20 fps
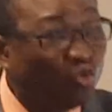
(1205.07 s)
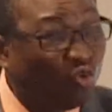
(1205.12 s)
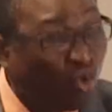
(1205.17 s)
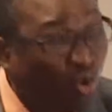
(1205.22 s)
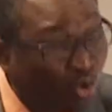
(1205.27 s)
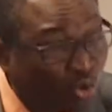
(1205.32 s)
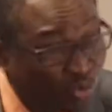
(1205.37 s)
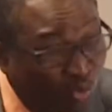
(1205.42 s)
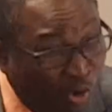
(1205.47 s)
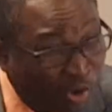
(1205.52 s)

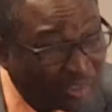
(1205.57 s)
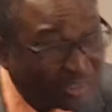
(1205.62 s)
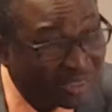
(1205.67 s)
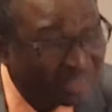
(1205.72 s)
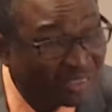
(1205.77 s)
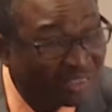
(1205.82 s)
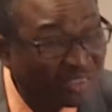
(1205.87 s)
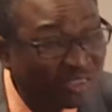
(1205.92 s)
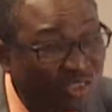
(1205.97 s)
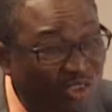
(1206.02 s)
Good what?
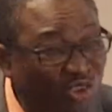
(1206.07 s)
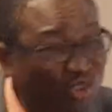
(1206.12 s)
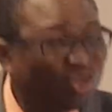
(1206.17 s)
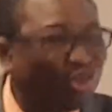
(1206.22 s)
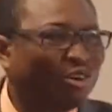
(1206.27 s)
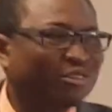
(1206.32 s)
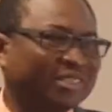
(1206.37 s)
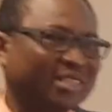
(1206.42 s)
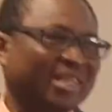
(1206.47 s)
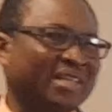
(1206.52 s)

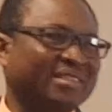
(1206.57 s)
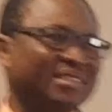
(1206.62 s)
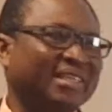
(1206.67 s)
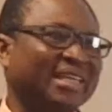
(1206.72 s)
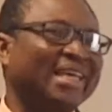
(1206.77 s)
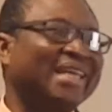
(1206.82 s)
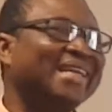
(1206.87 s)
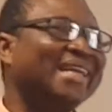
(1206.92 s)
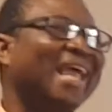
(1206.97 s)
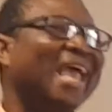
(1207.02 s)
Success.
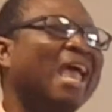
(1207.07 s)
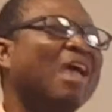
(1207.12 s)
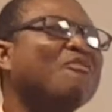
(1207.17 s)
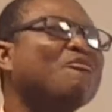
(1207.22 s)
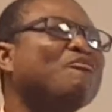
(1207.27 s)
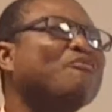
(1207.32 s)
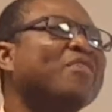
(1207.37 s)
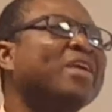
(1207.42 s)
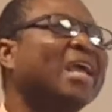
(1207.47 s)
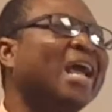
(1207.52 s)
In
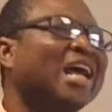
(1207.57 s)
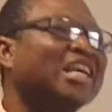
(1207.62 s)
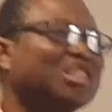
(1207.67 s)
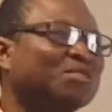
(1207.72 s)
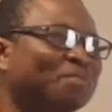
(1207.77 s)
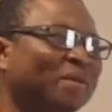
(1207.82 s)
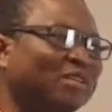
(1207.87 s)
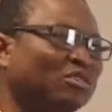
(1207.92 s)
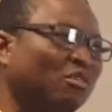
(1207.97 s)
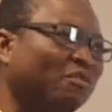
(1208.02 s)
every
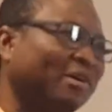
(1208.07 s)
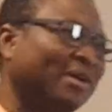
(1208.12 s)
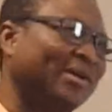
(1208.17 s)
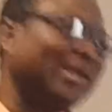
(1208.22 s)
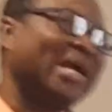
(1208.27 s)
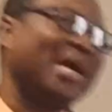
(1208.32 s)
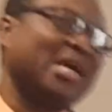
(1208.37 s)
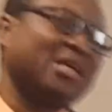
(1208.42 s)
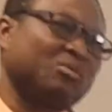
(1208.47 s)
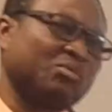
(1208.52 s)
aspect of our
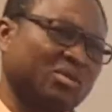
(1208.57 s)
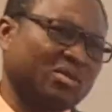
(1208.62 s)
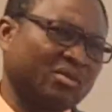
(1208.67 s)
lives.